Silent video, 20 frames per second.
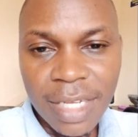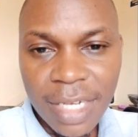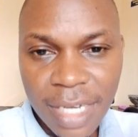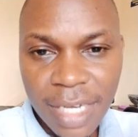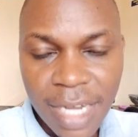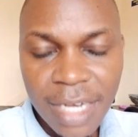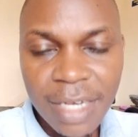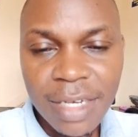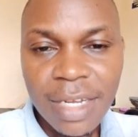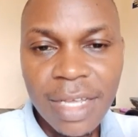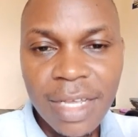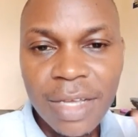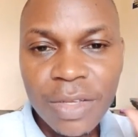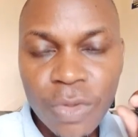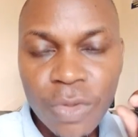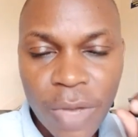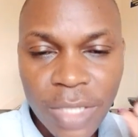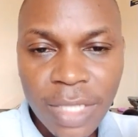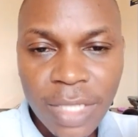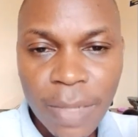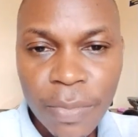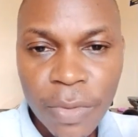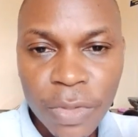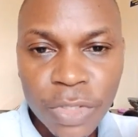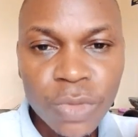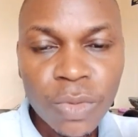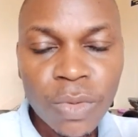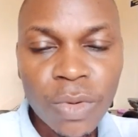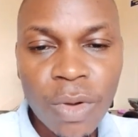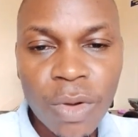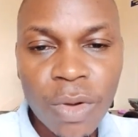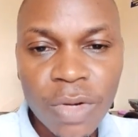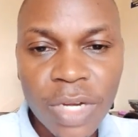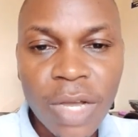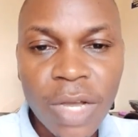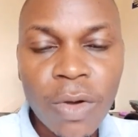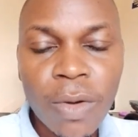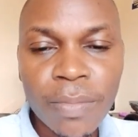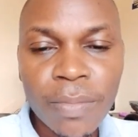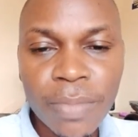Then you are supposed to know
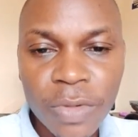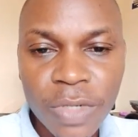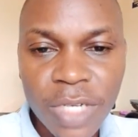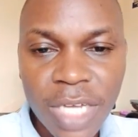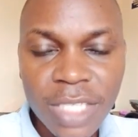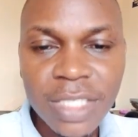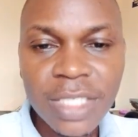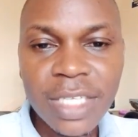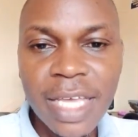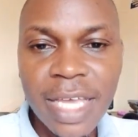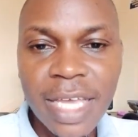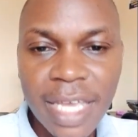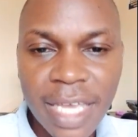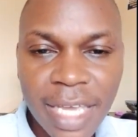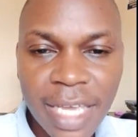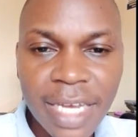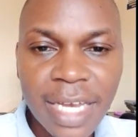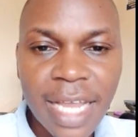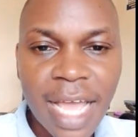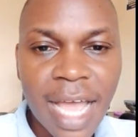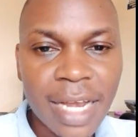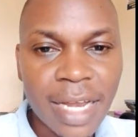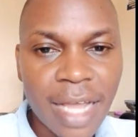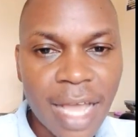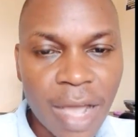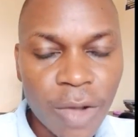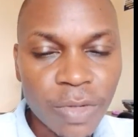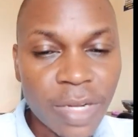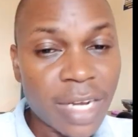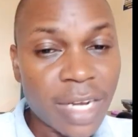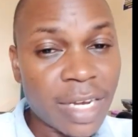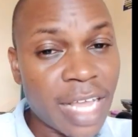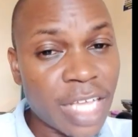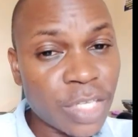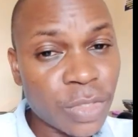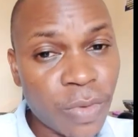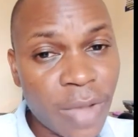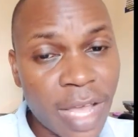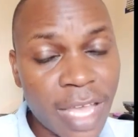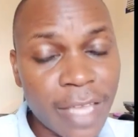the computers in and out. And
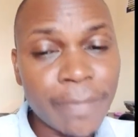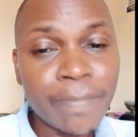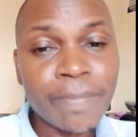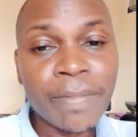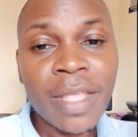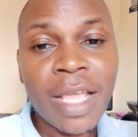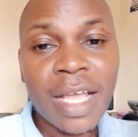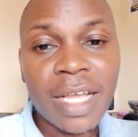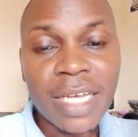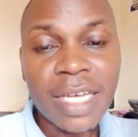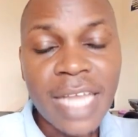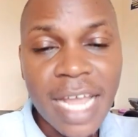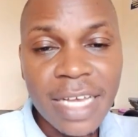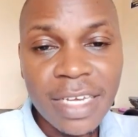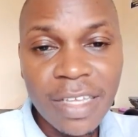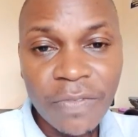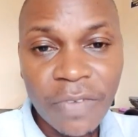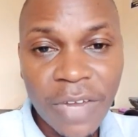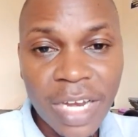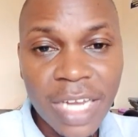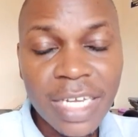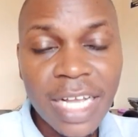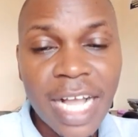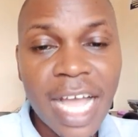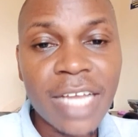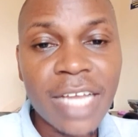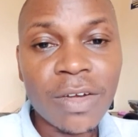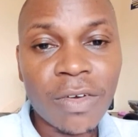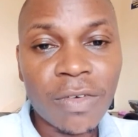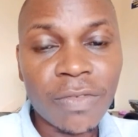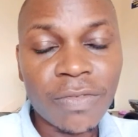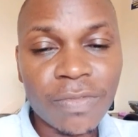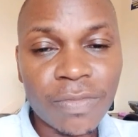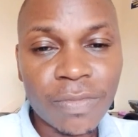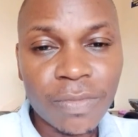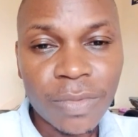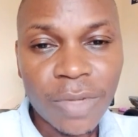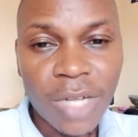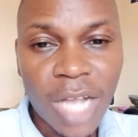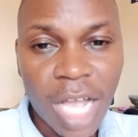that's why there are different kind of
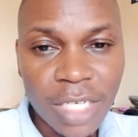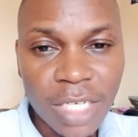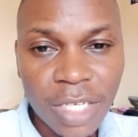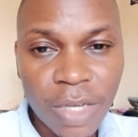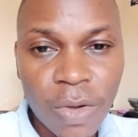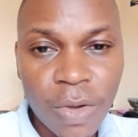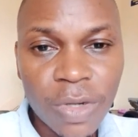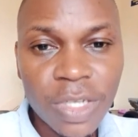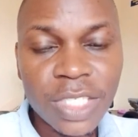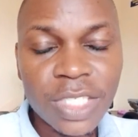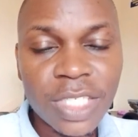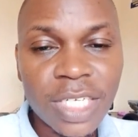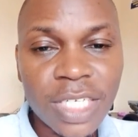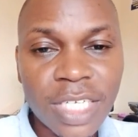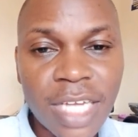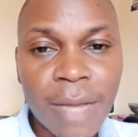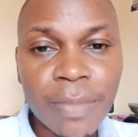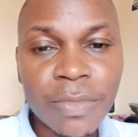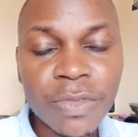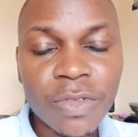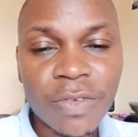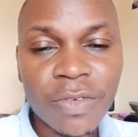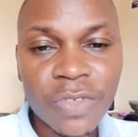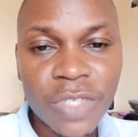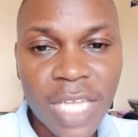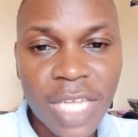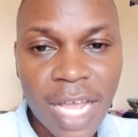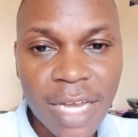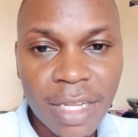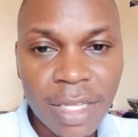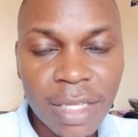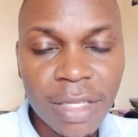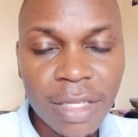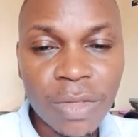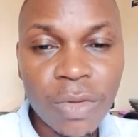categories in terms of study.